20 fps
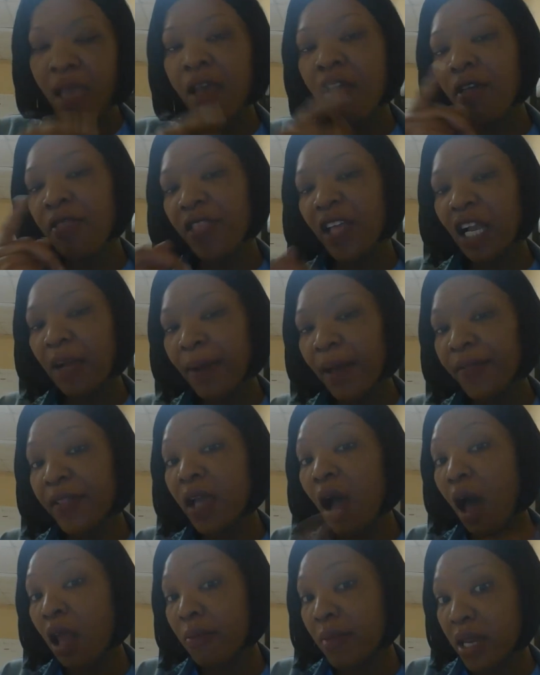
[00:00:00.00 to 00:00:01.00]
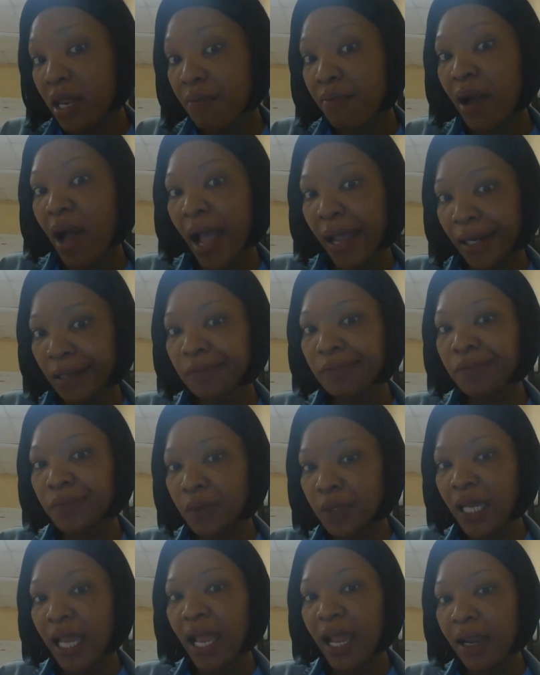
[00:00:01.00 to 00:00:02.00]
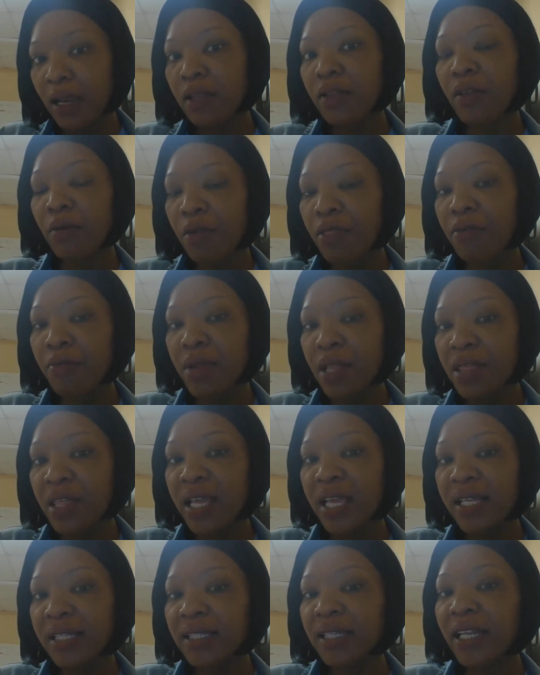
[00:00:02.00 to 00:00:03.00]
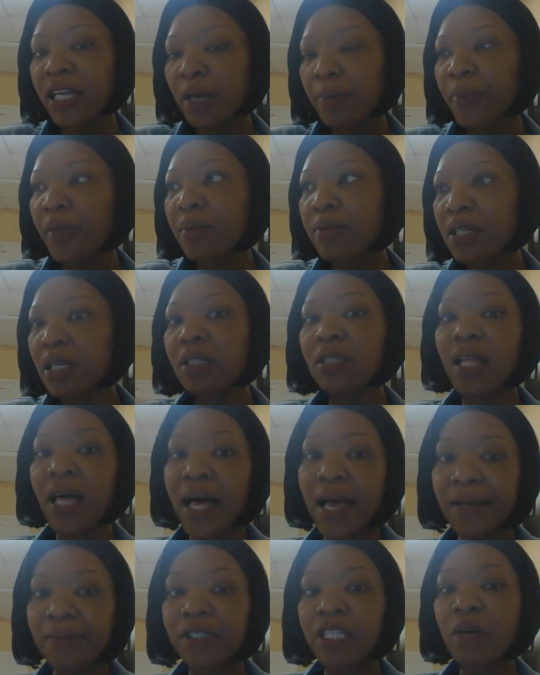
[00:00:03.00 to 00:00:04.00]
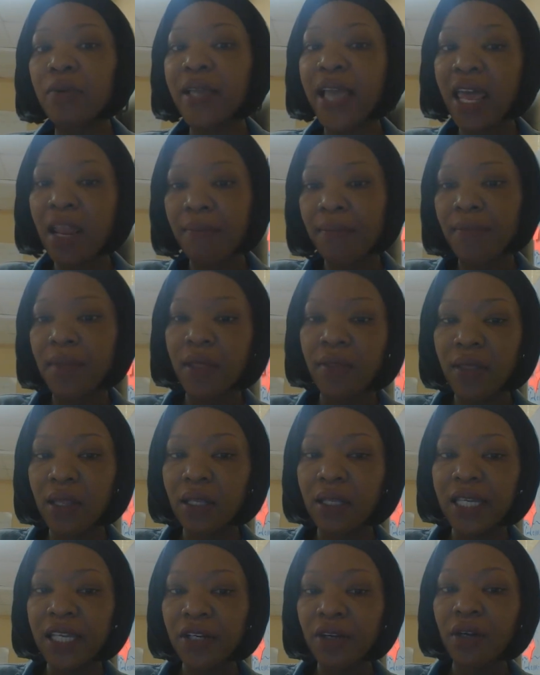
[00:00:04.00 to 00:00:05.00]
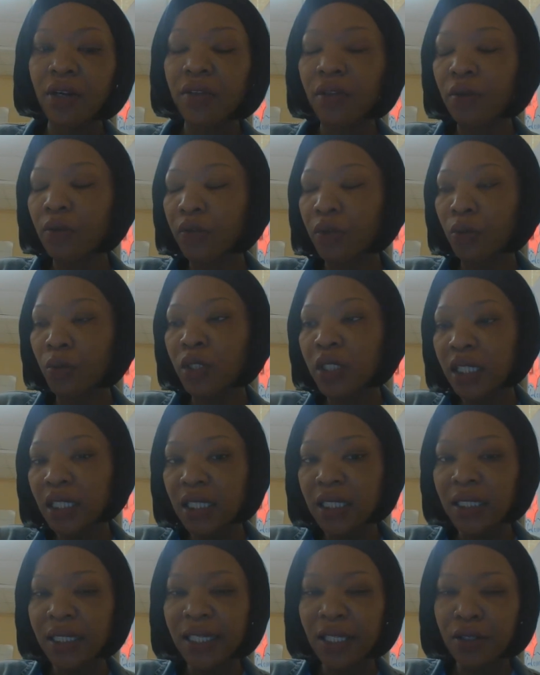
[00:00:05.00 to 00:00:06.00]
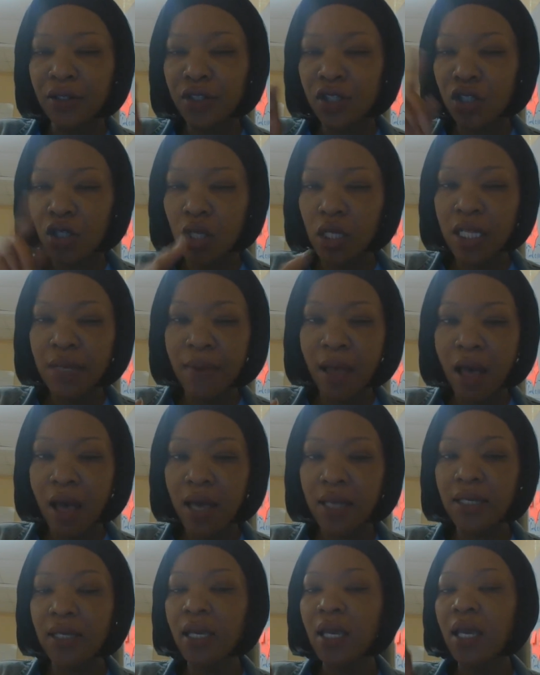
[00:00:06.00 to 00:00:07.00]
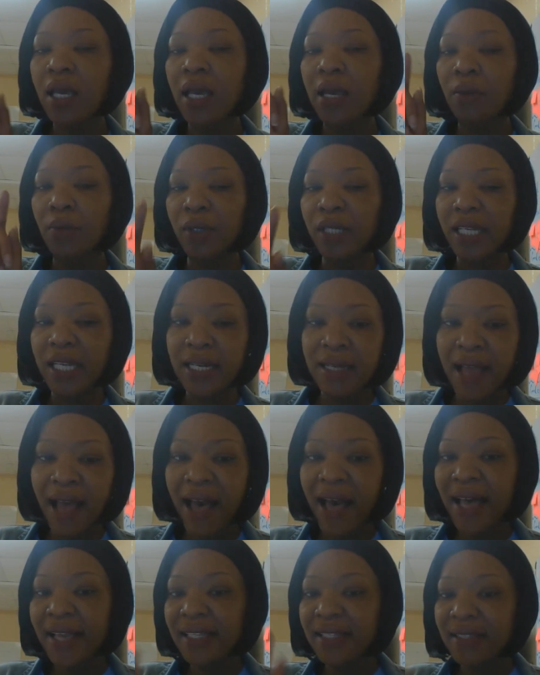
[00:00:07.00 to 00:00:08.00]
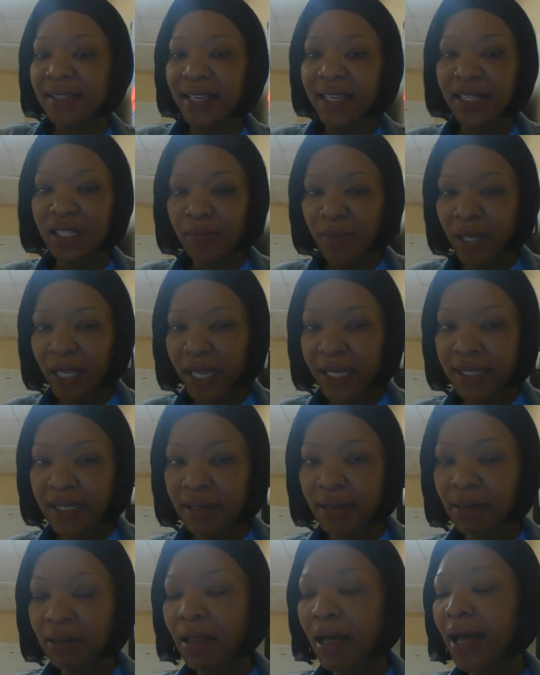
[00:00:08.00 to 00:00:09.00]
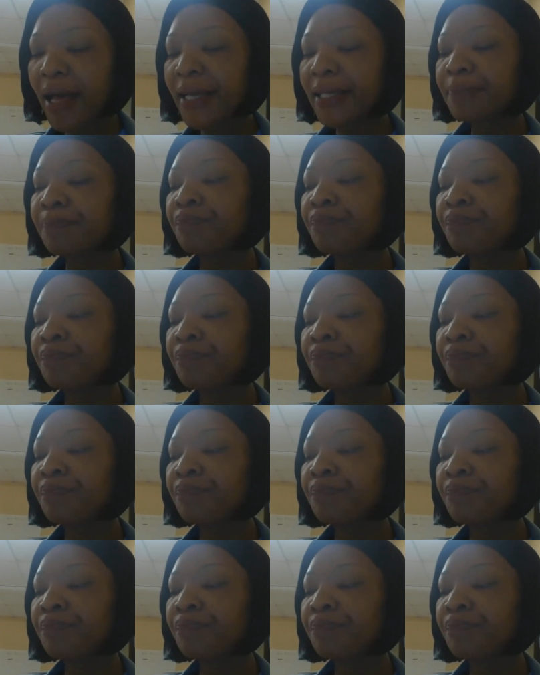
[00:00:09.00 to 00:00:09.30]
Think about the Ottoman Empire, okay? There were 3 things that helped them decline. We know we had the leader, the really good leader, Suleiman. When he dies, things begin to decline.